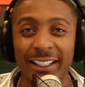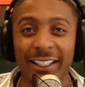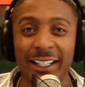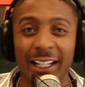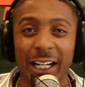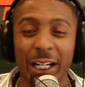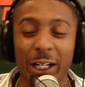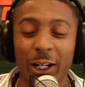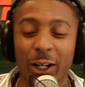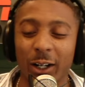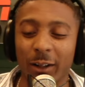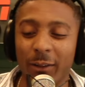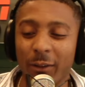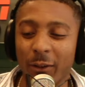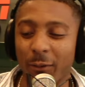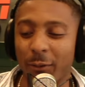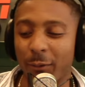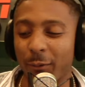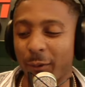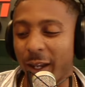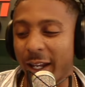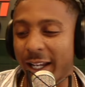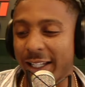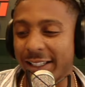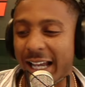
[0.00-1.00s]
and all the
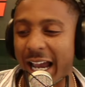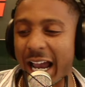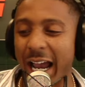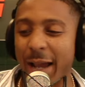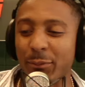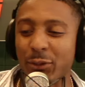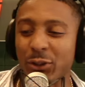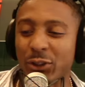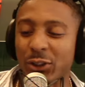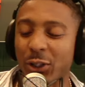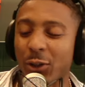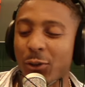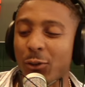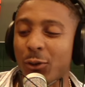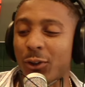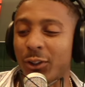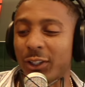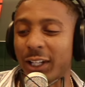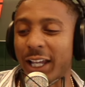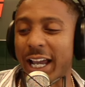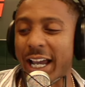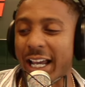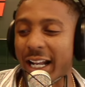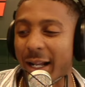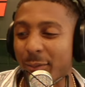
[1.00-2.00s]
fans. I'm so
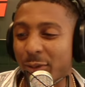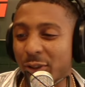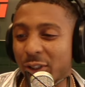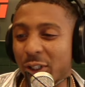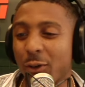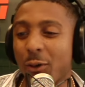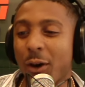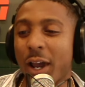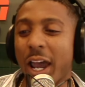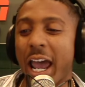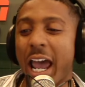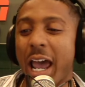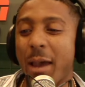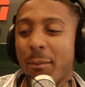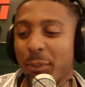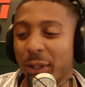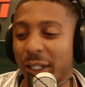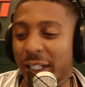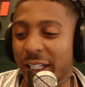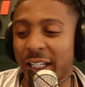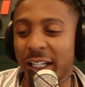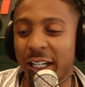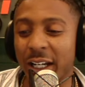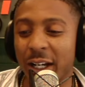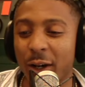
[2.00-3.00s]
glad. I'm so
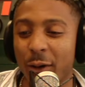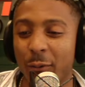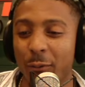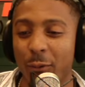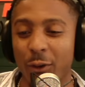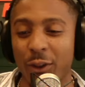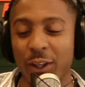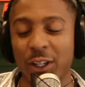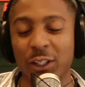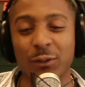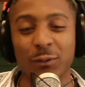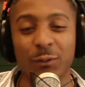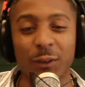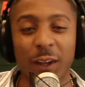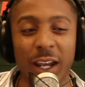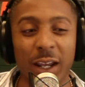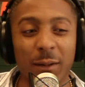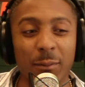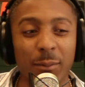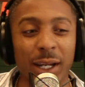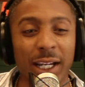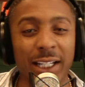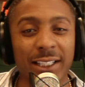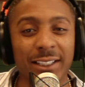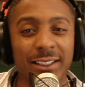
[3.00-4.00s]
happy for this
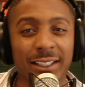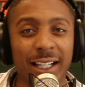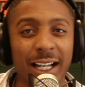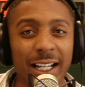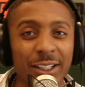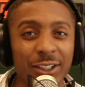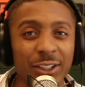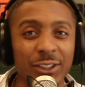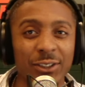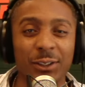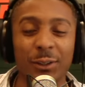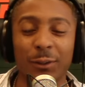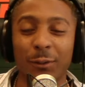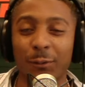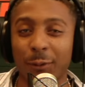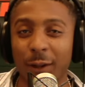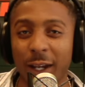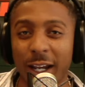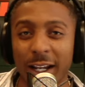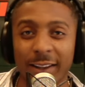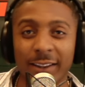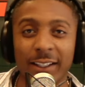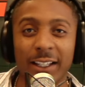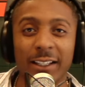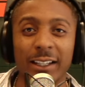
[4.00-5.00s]
fan base. Not just the
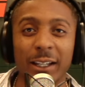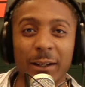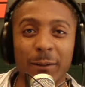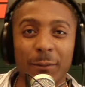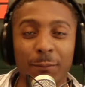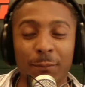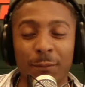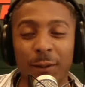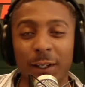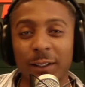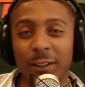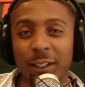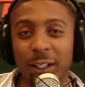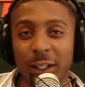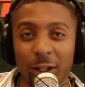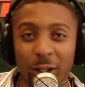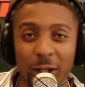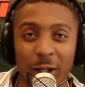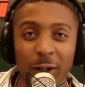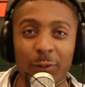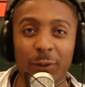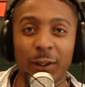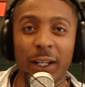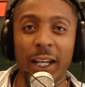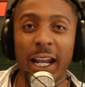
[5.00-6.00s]
fact that they fended
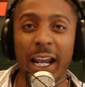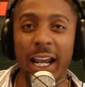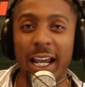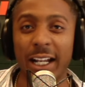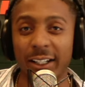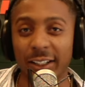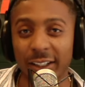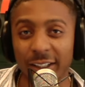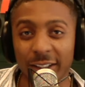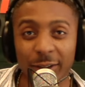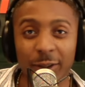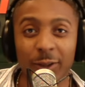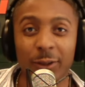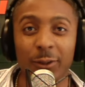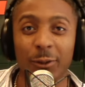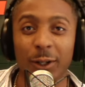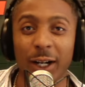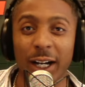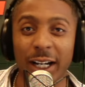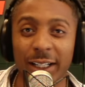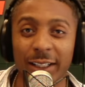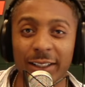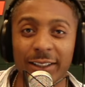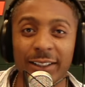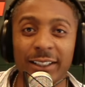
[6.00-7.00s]
off Canada,
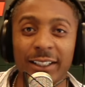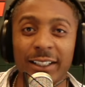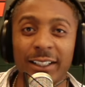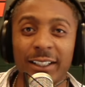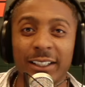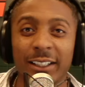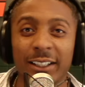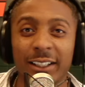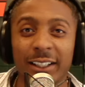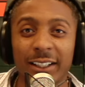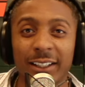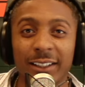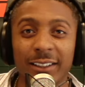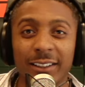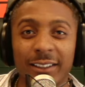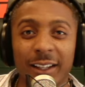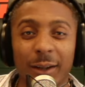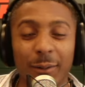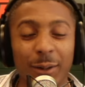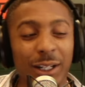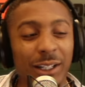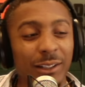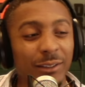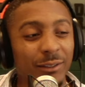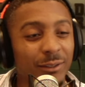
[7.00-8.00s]
right? I
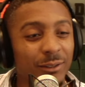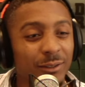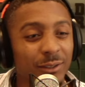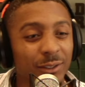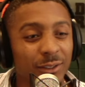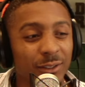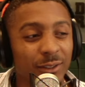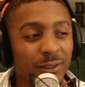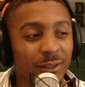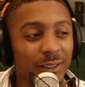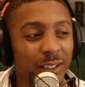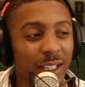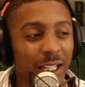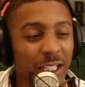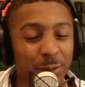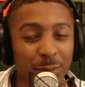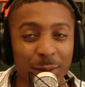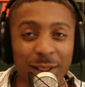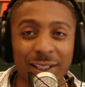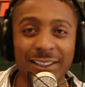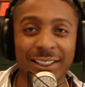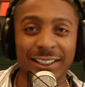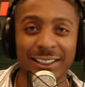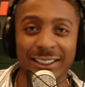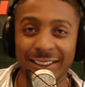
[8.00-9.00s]
mean, it's
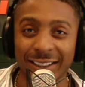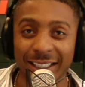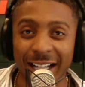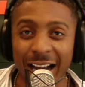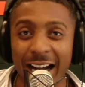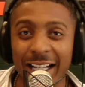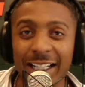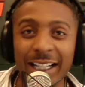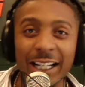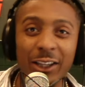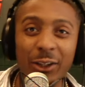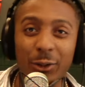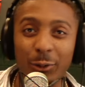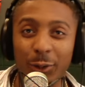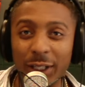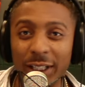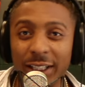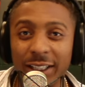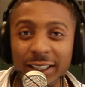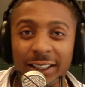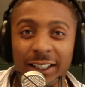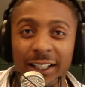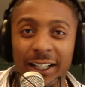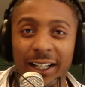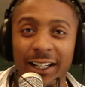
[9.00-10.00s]
been since
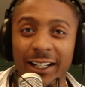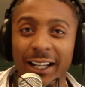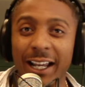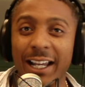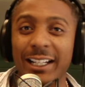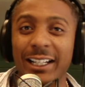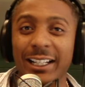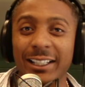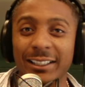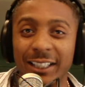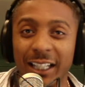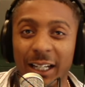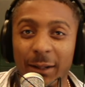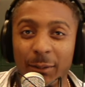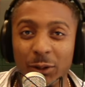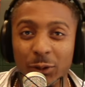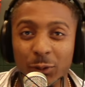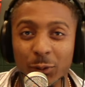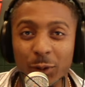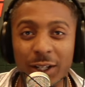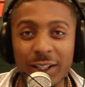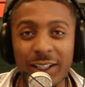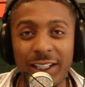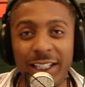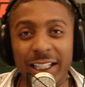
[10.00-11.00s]
93 a Canadian team has
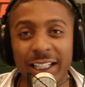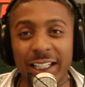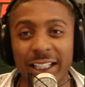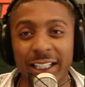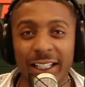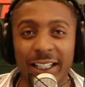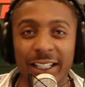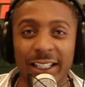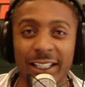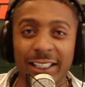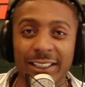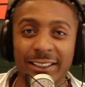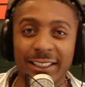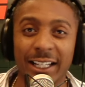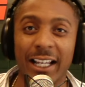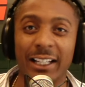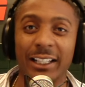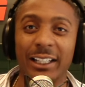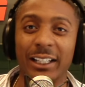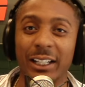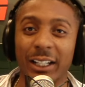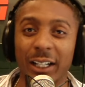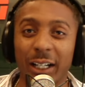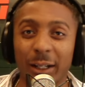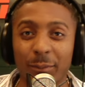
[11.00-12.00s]
won the
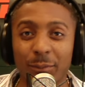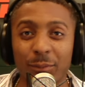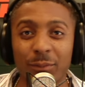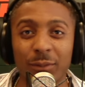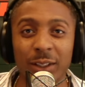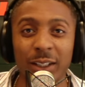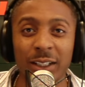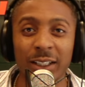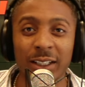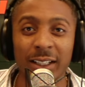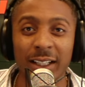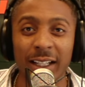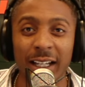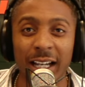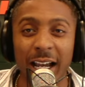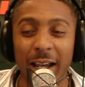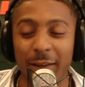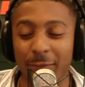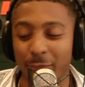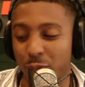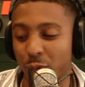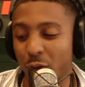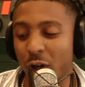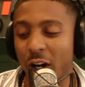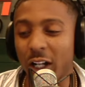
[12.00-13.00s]
Stanley Cup.
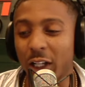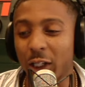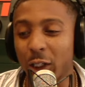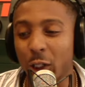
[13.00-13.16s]
Have brought